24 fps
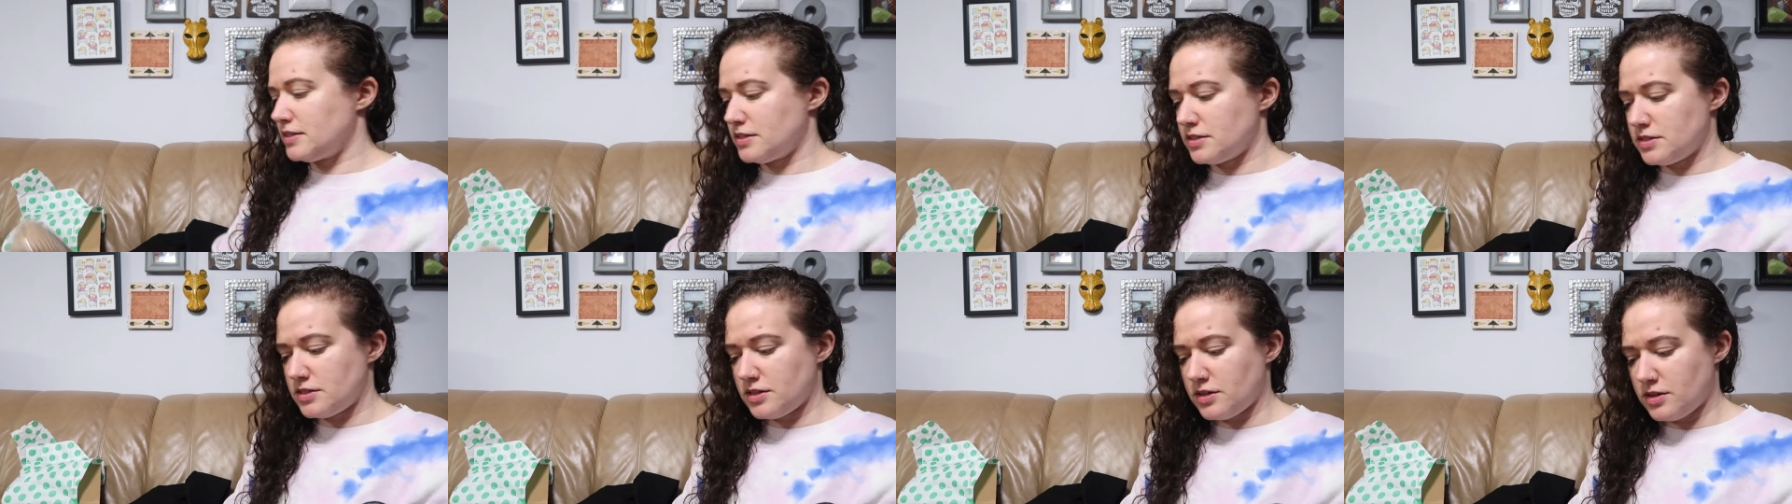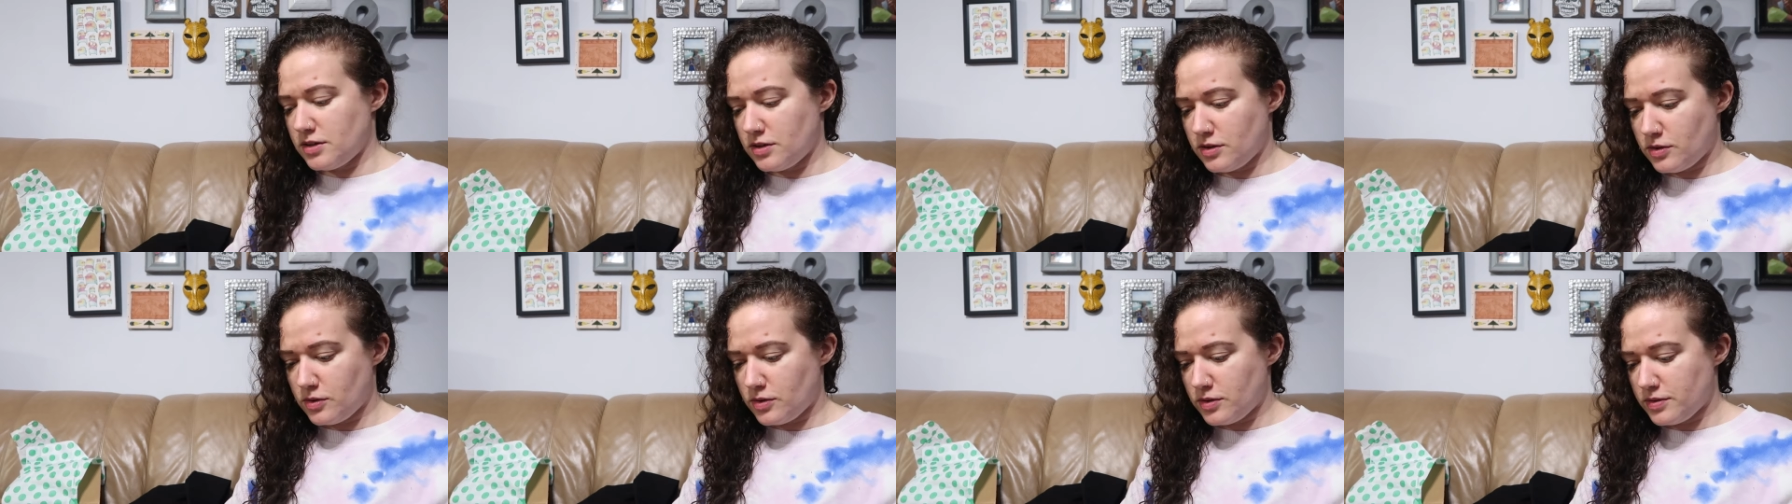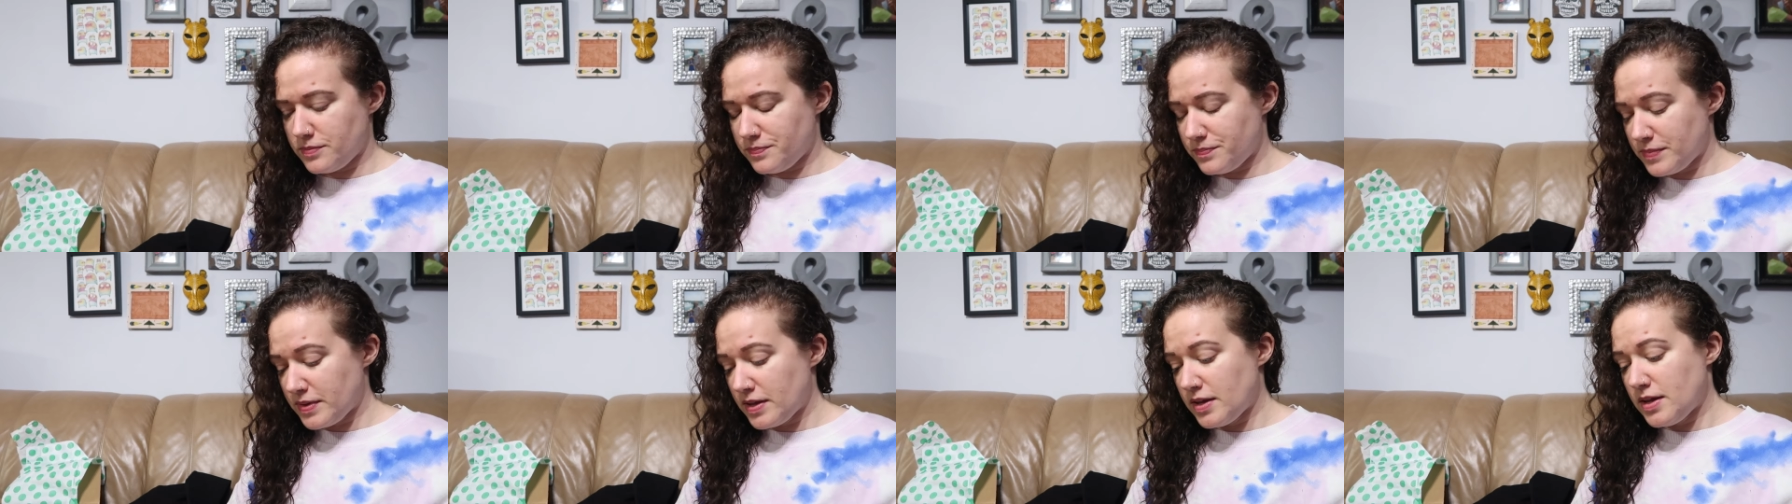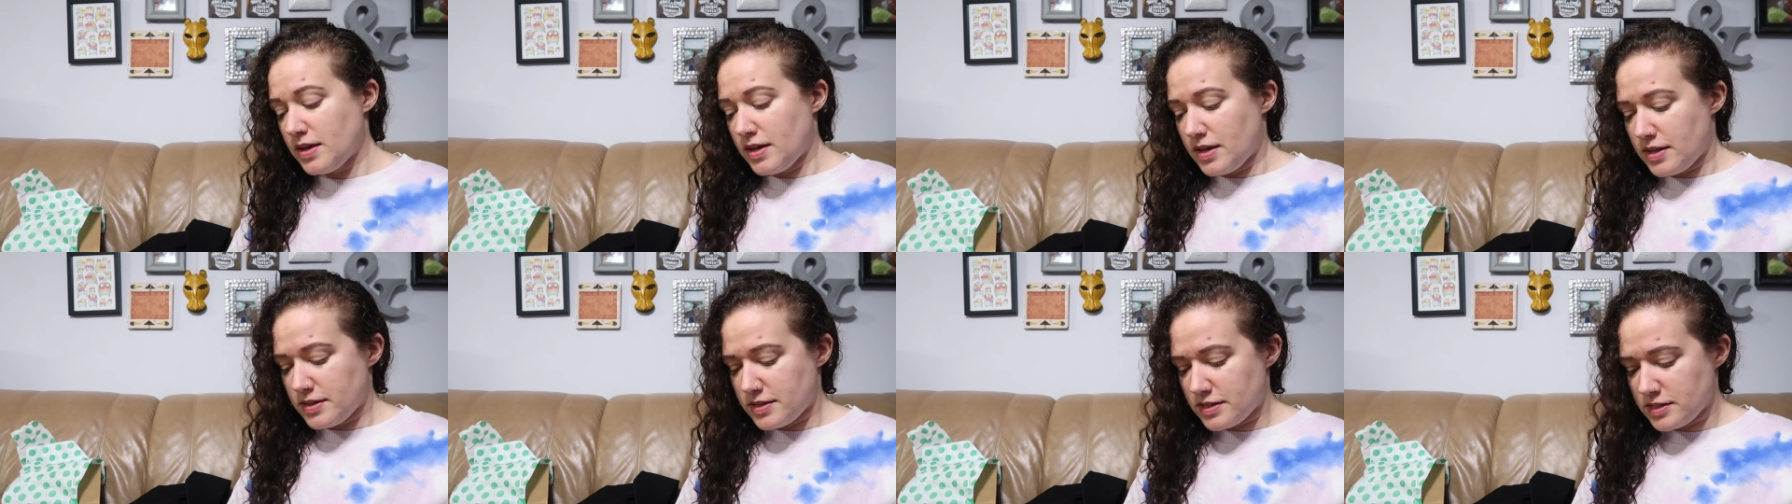So
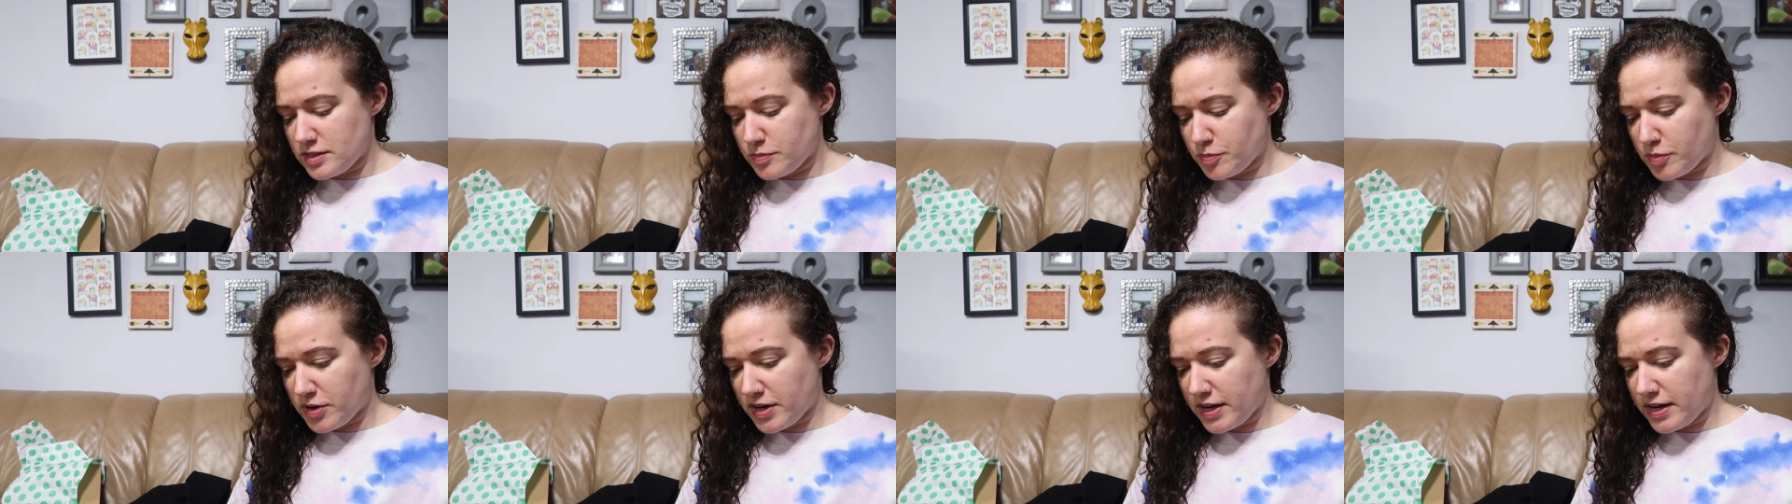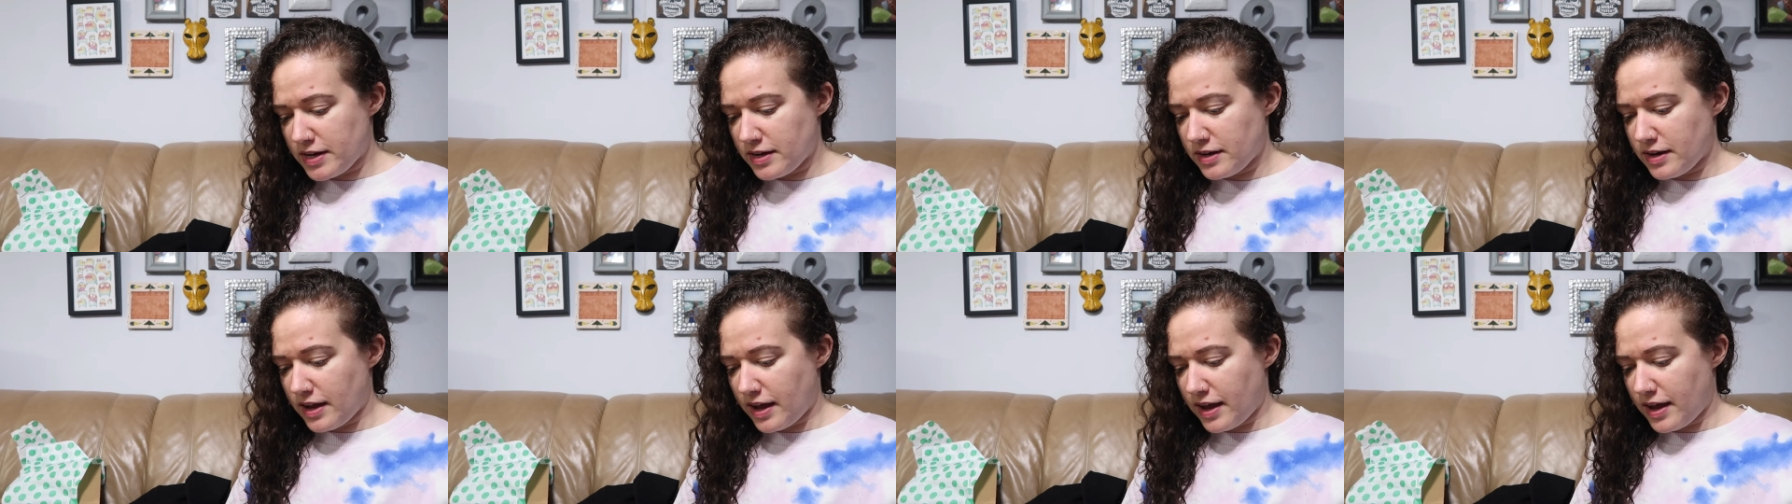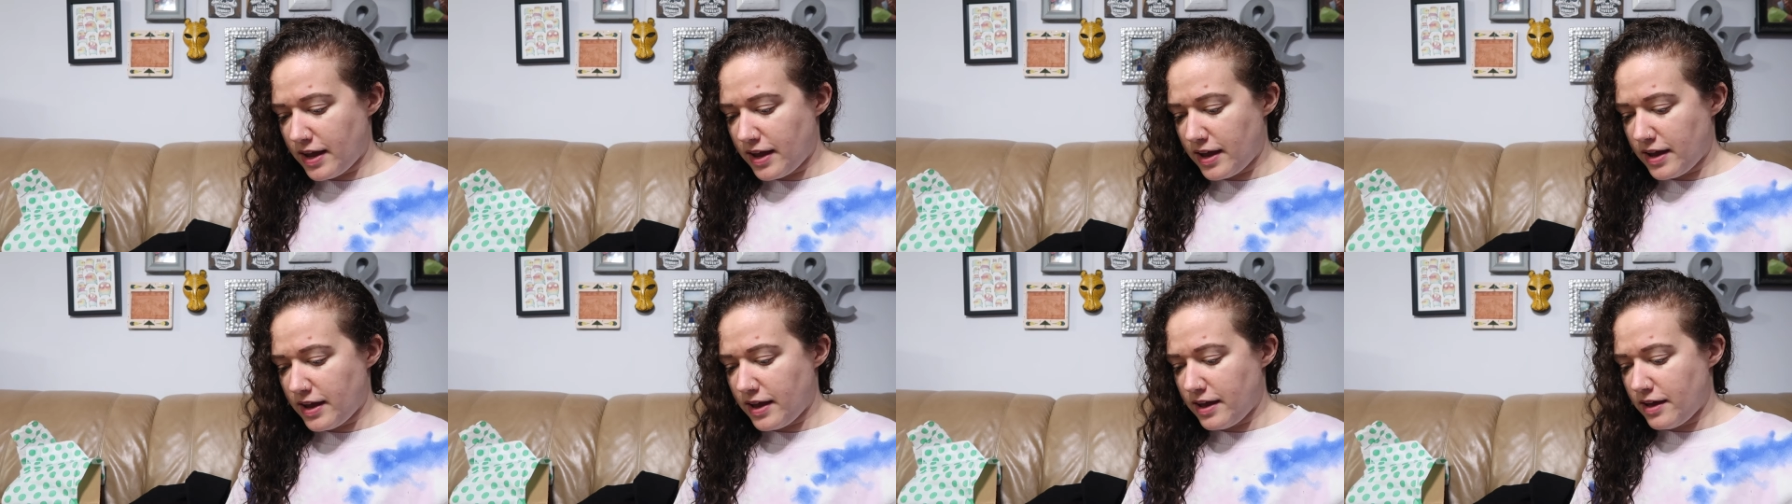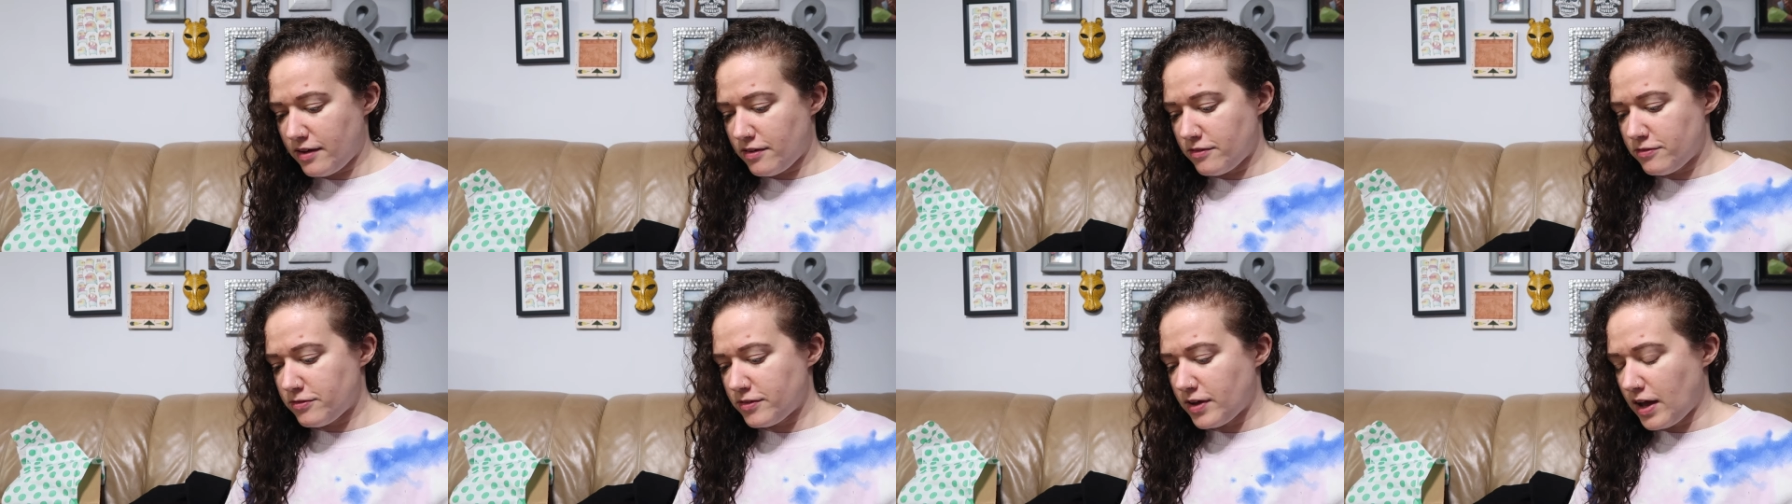this brand I
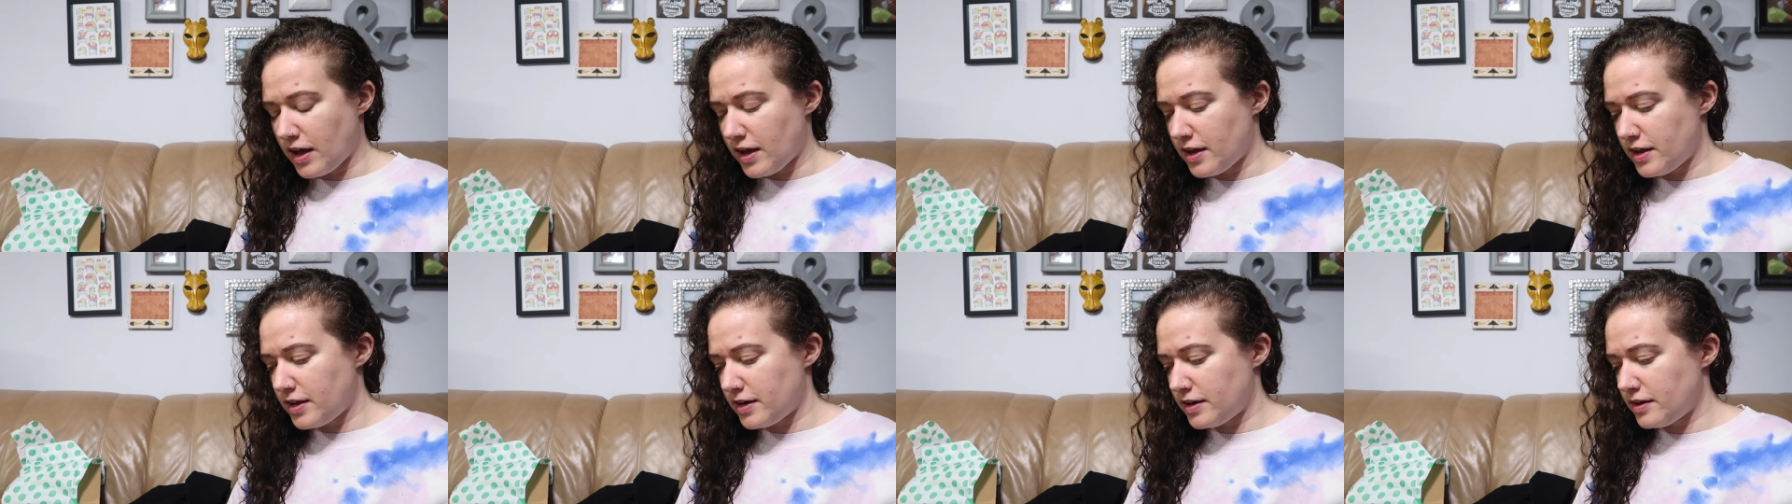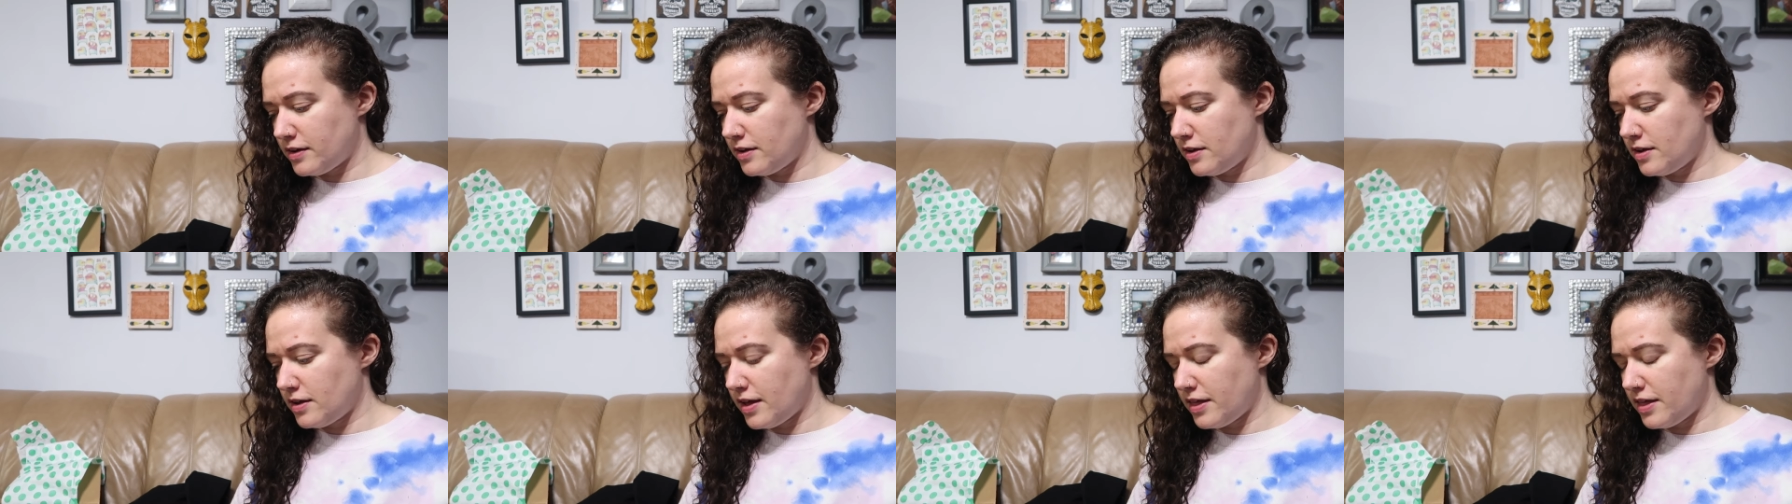have gotten,